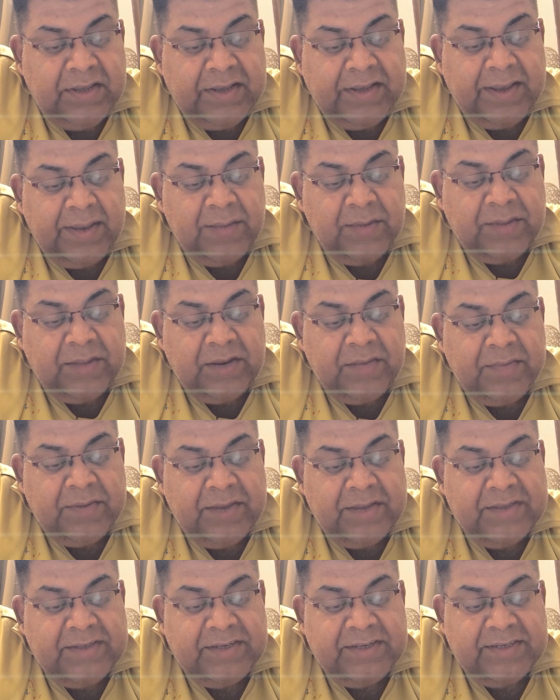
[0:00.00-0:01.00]
chemotherapy
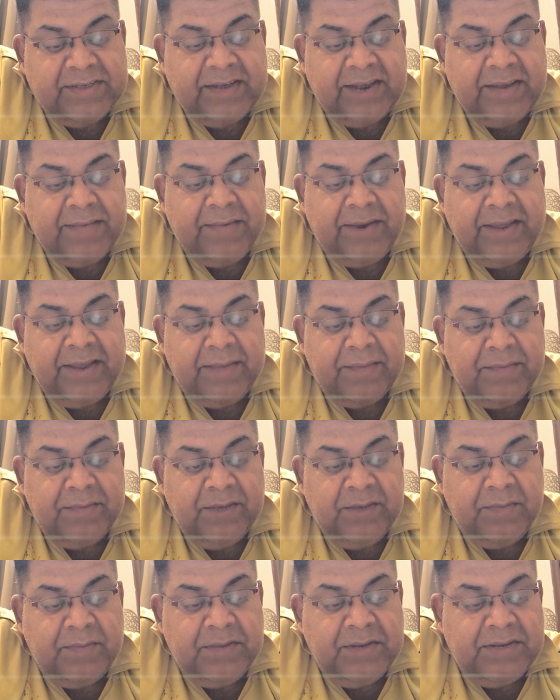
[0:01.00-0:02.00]
as described, like
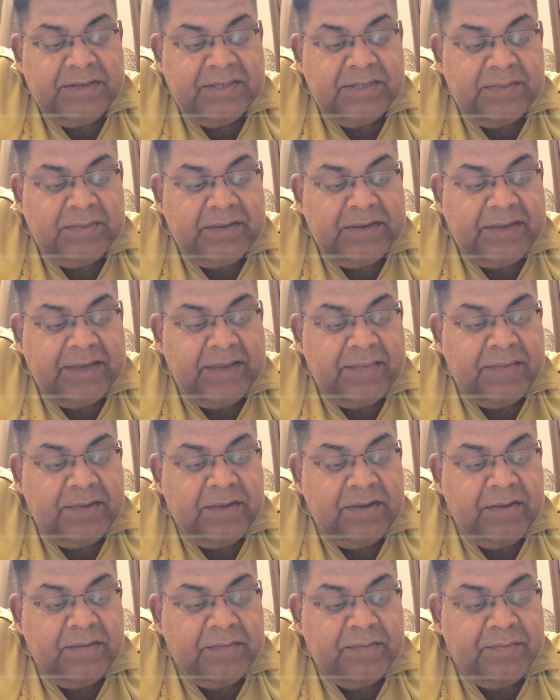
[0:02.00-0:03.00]
BP regimen can
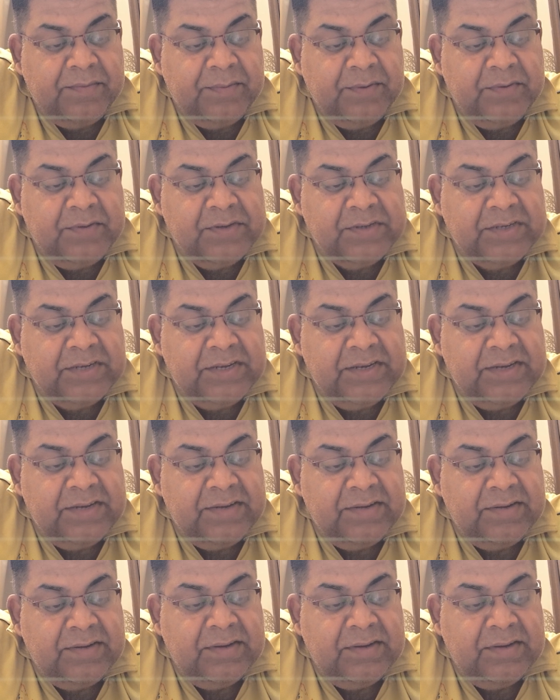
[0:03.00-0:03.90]
be previously